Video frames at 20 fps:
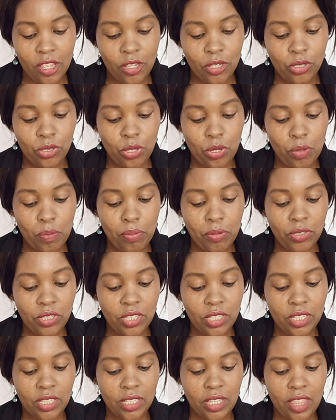So you put
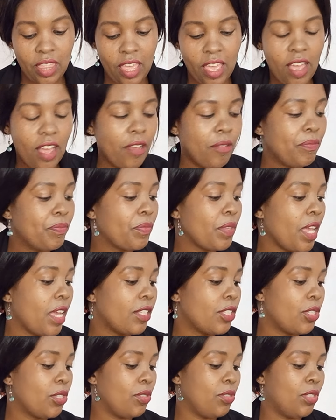it there,
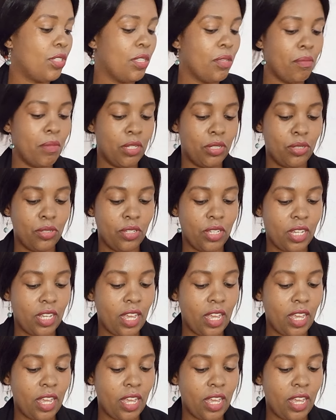as you see me doing,